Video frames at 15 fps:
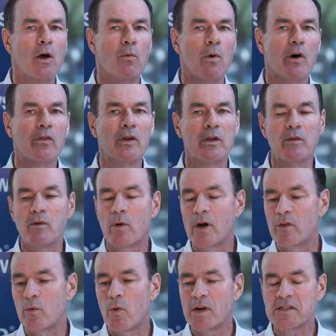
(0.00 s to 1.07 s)
while
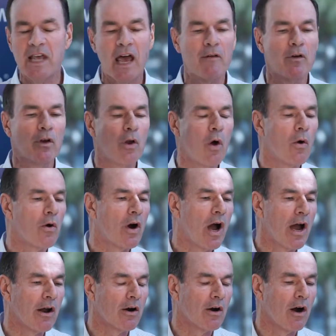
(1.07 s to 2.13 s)
the ones that have a lower
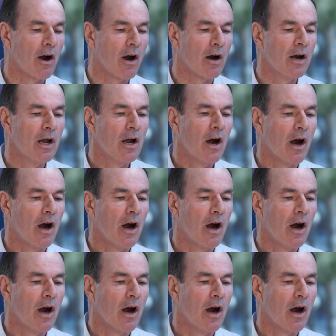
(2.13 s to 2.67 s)
IRR